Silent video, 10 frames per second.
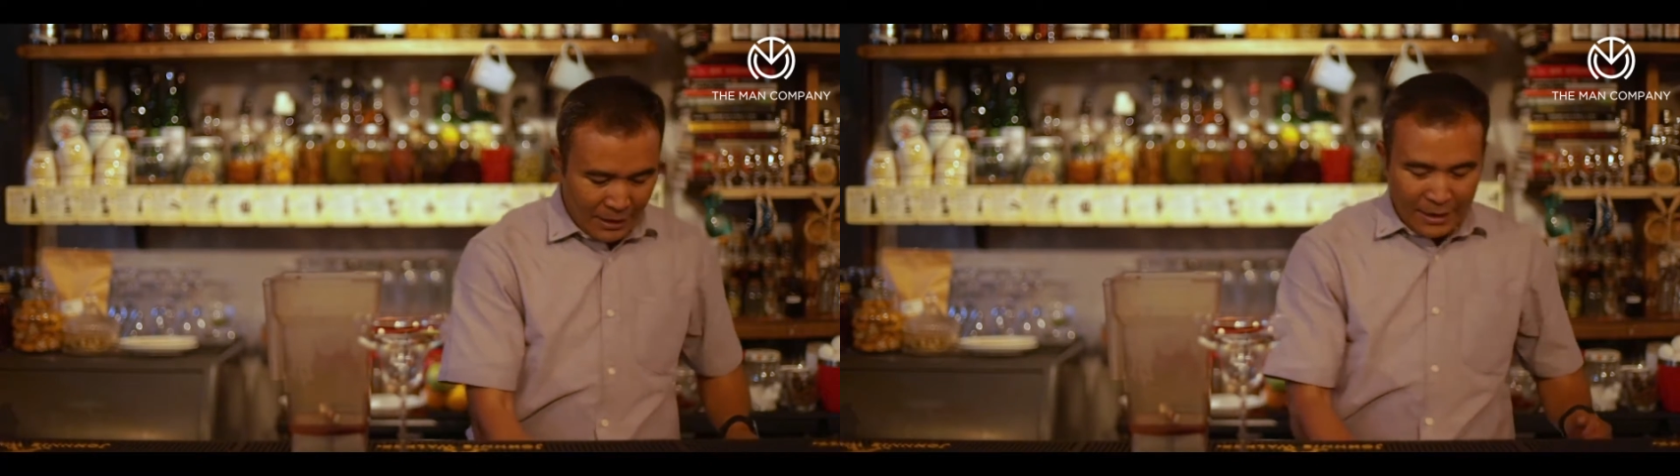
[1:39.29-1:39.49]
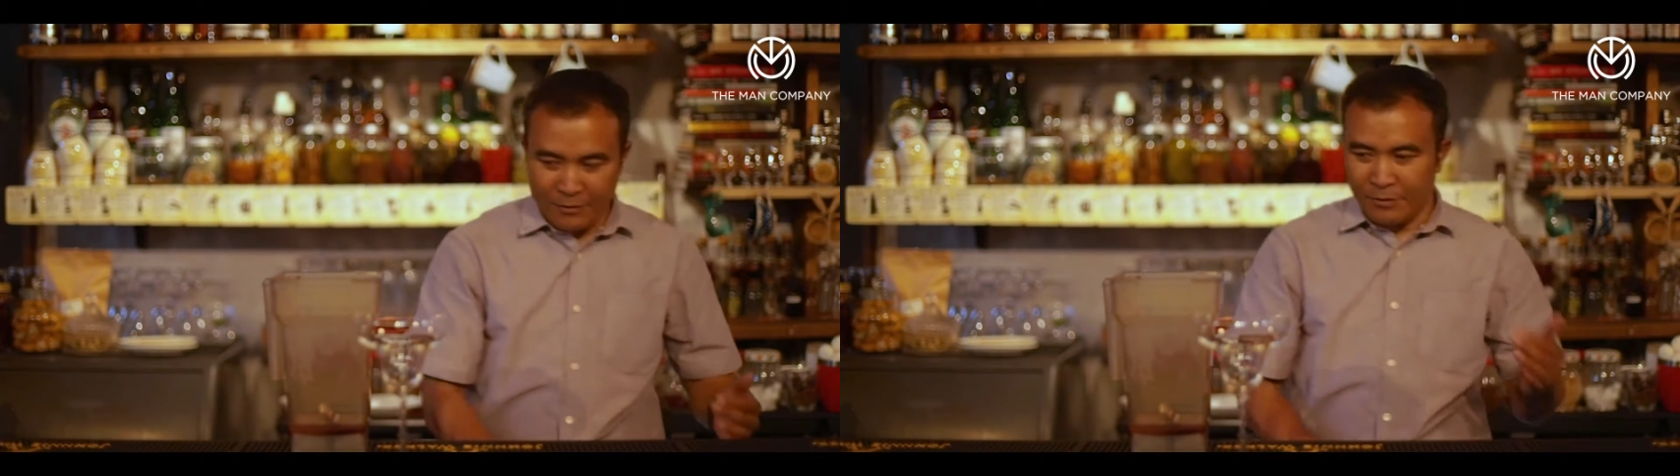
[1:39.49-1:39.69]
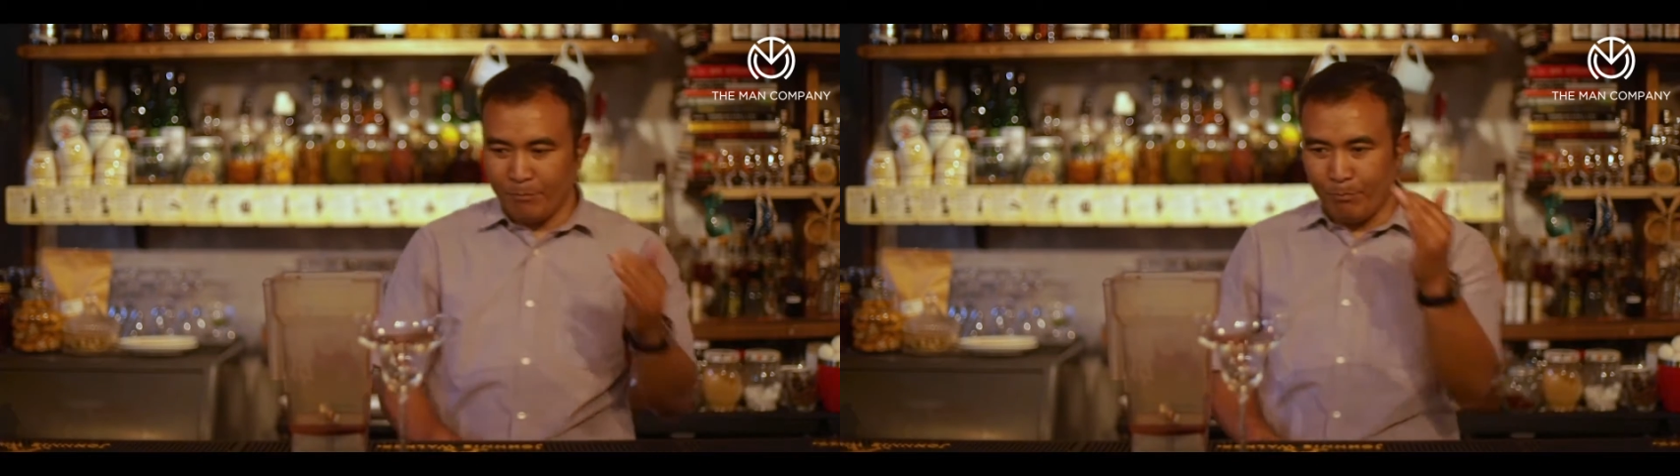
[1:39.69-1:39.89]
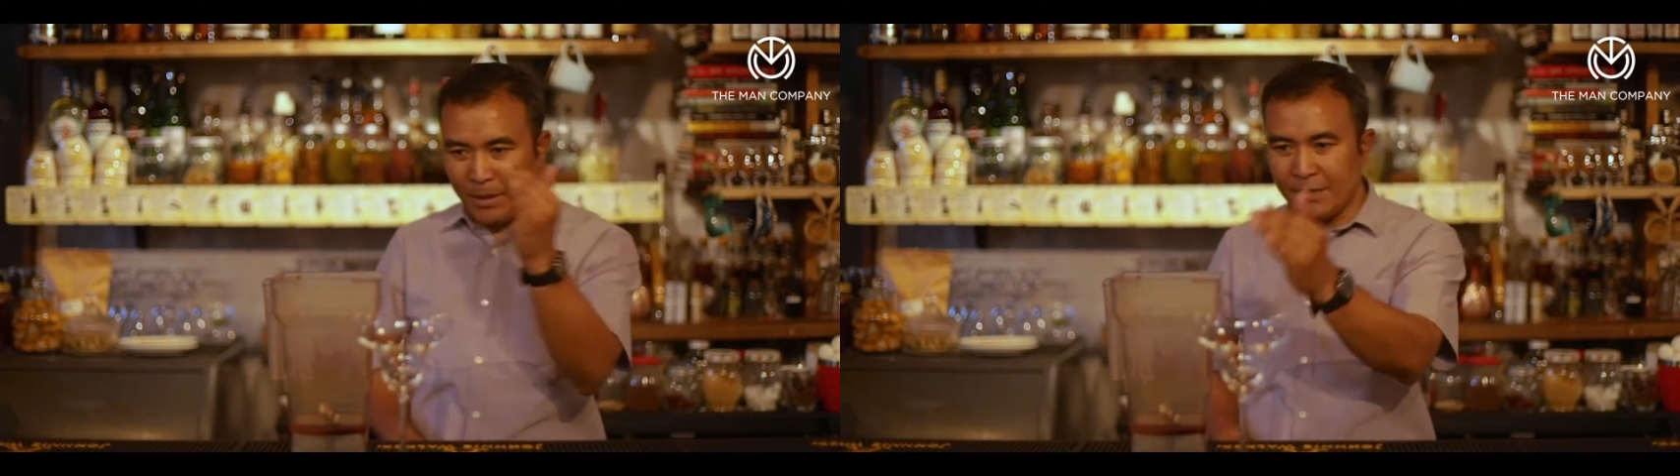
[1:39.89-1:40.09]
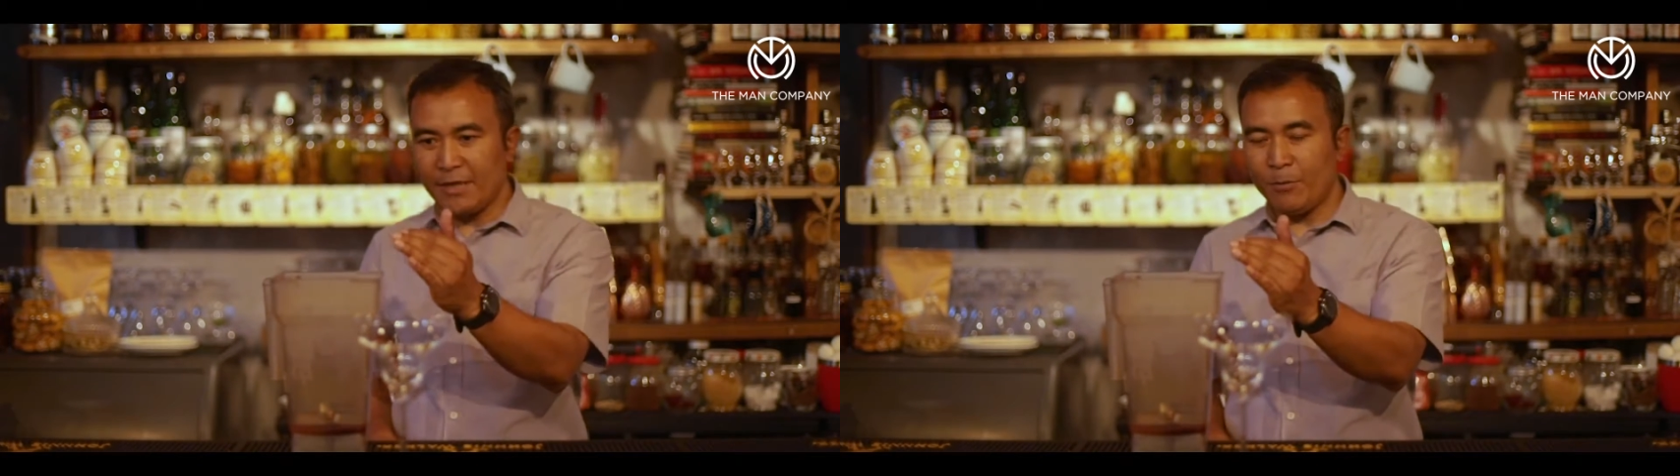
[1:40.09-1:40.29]
And
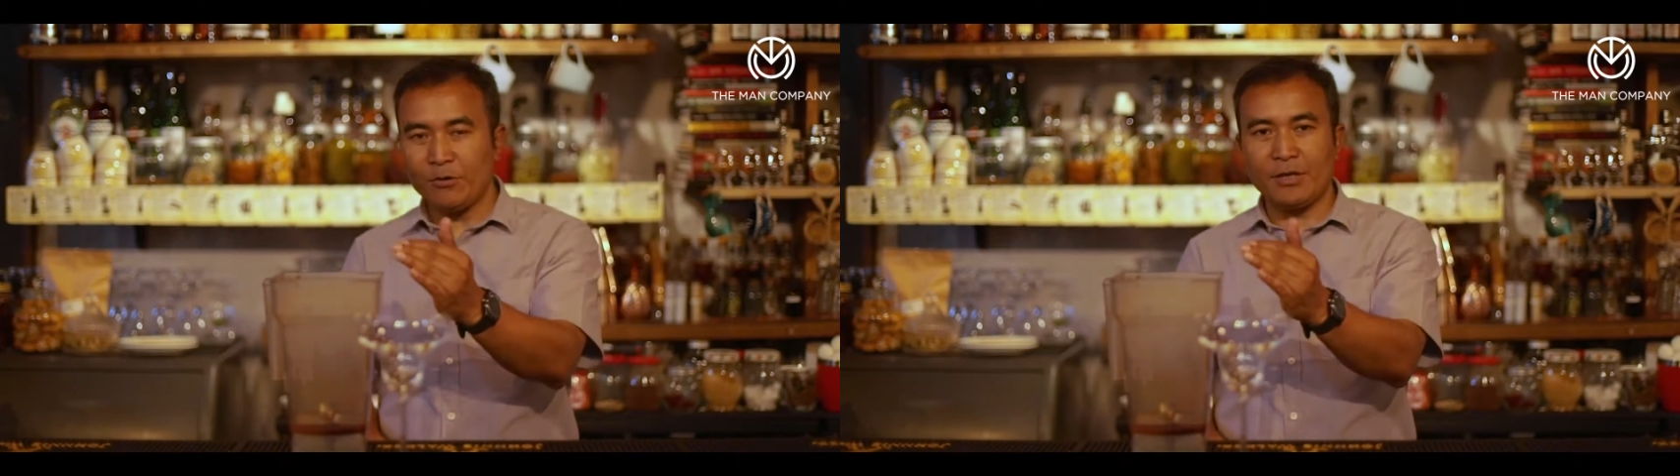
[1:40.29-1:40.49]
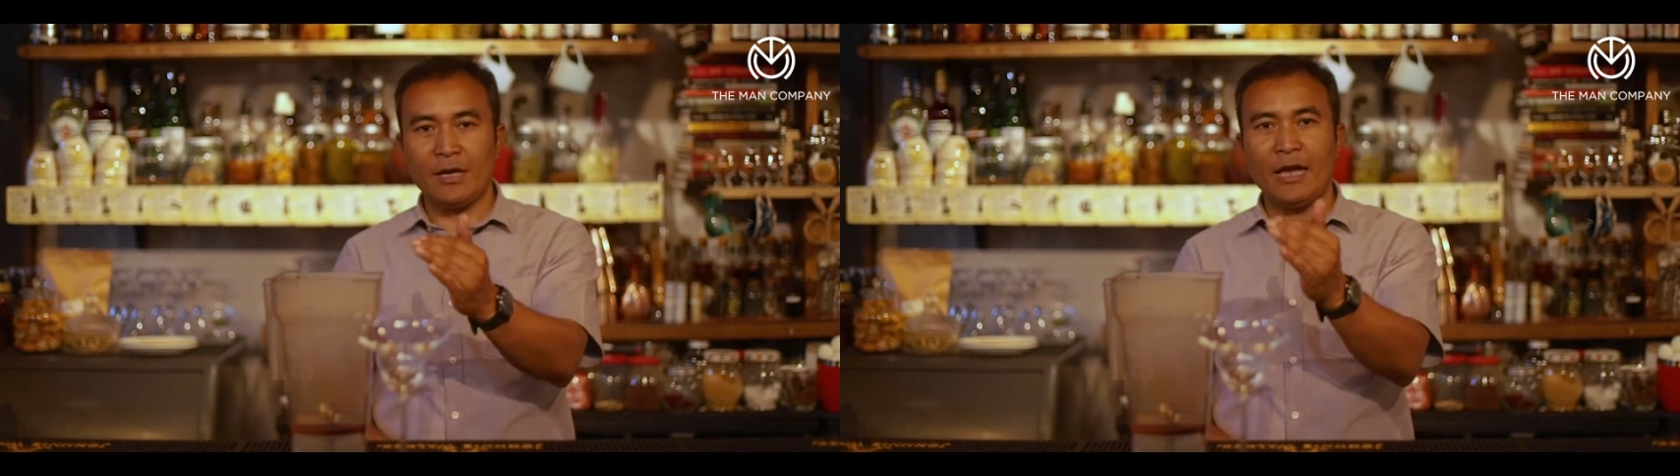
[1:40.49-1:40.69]
because I'm using a